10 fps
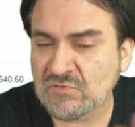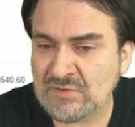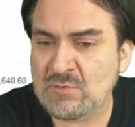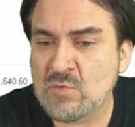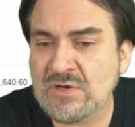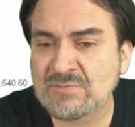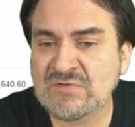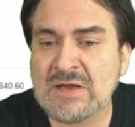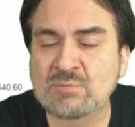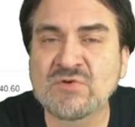So that one up
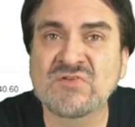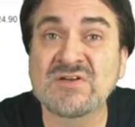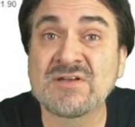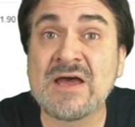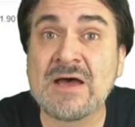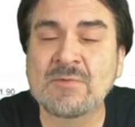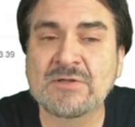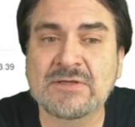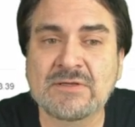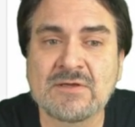top was an
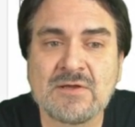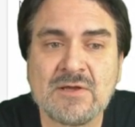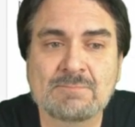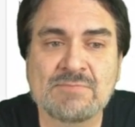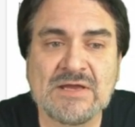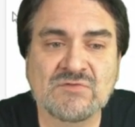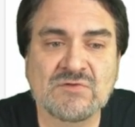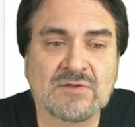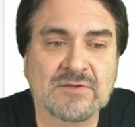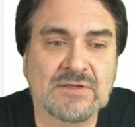anomaly,
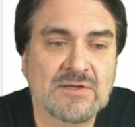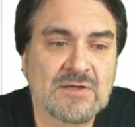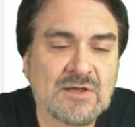basically.